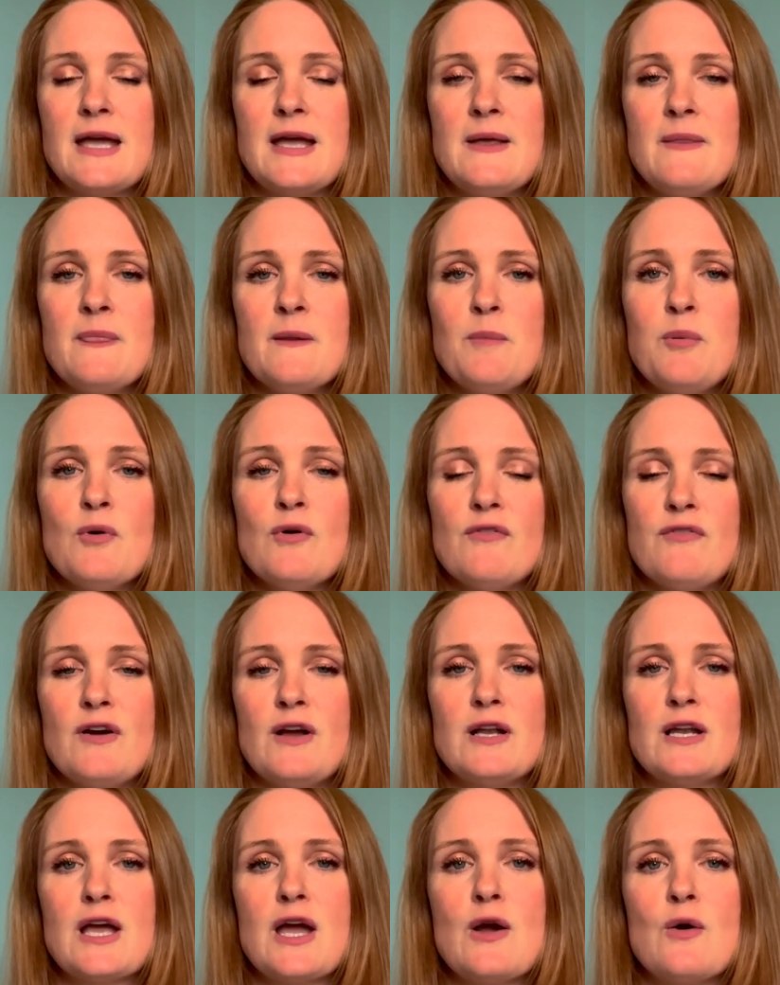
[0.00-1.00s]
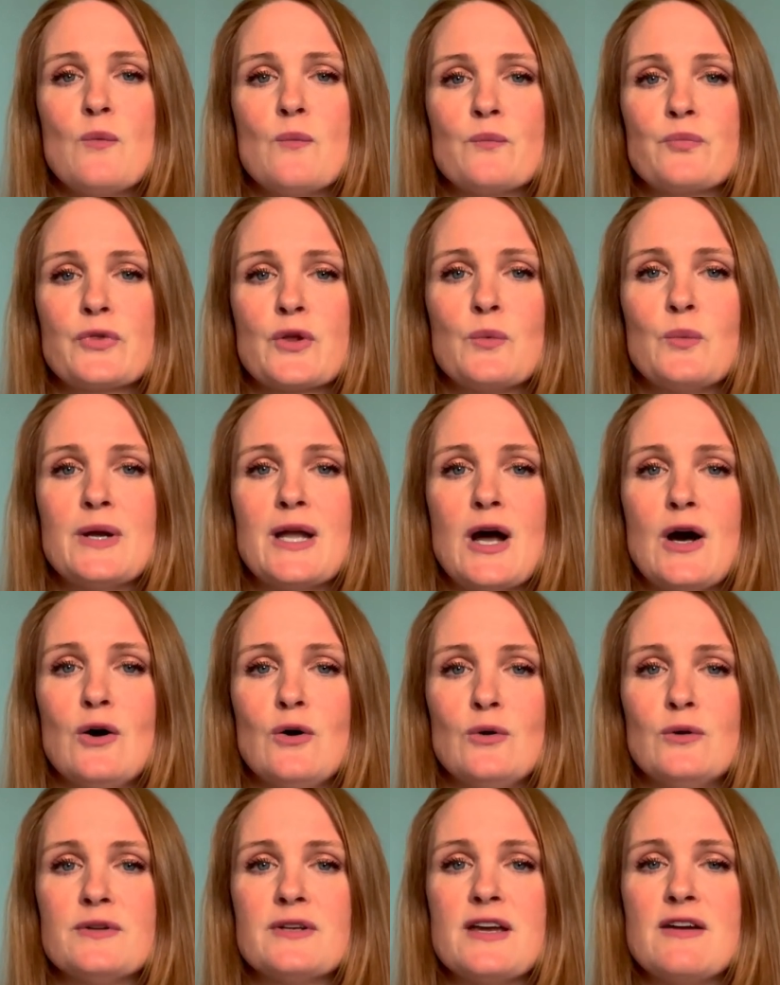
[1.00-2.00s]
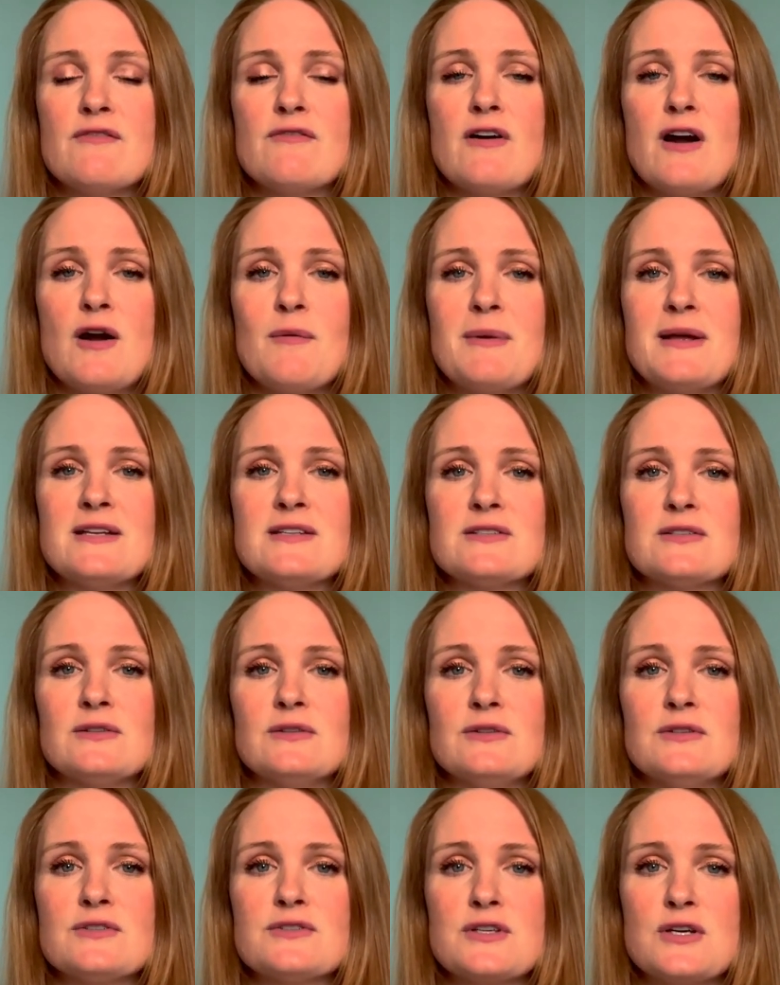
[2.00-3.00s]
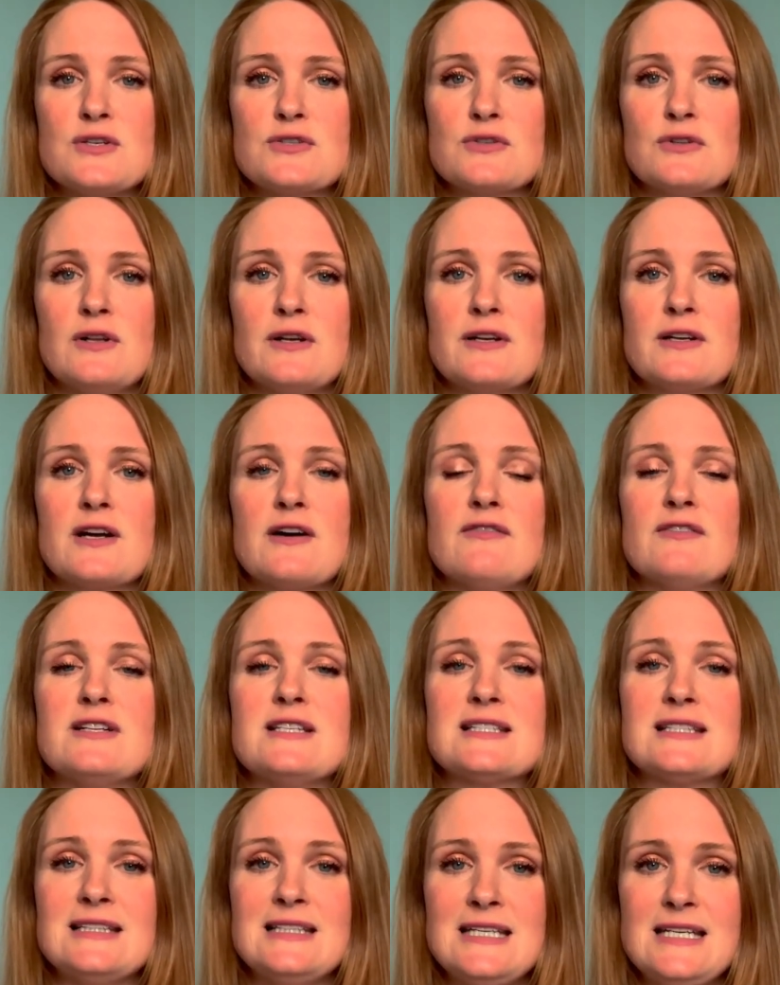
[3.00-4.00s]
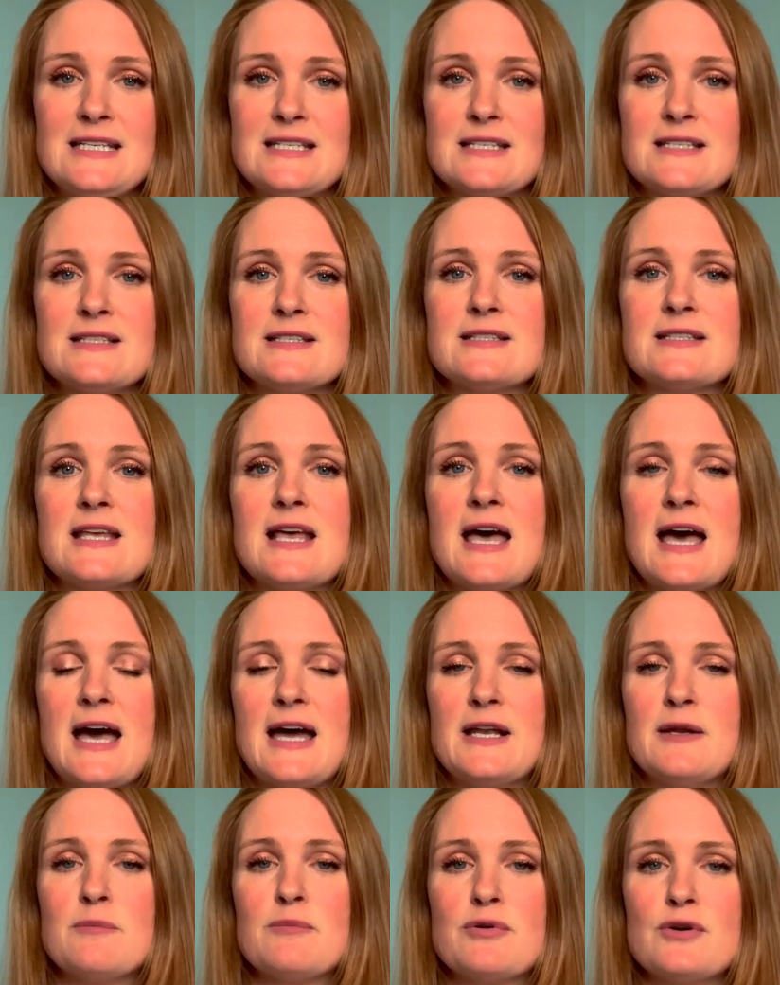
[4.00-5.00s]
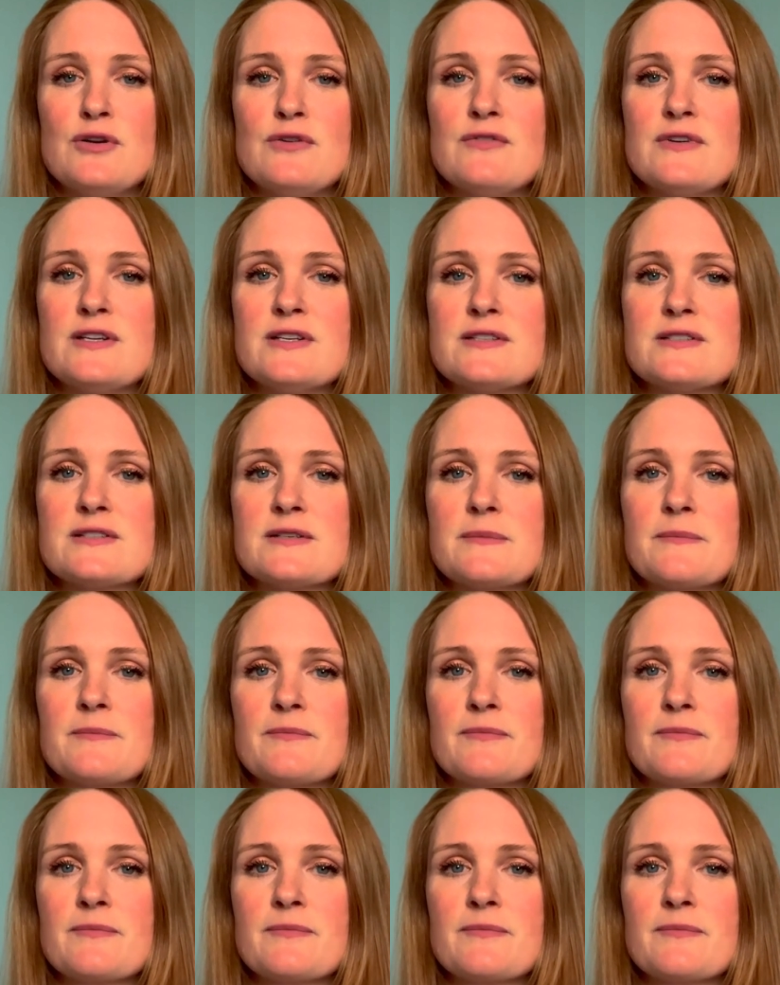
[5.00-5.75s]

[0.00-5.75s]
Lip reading: In the portfolio, we hold environmental, social, and governance leaders and improvers.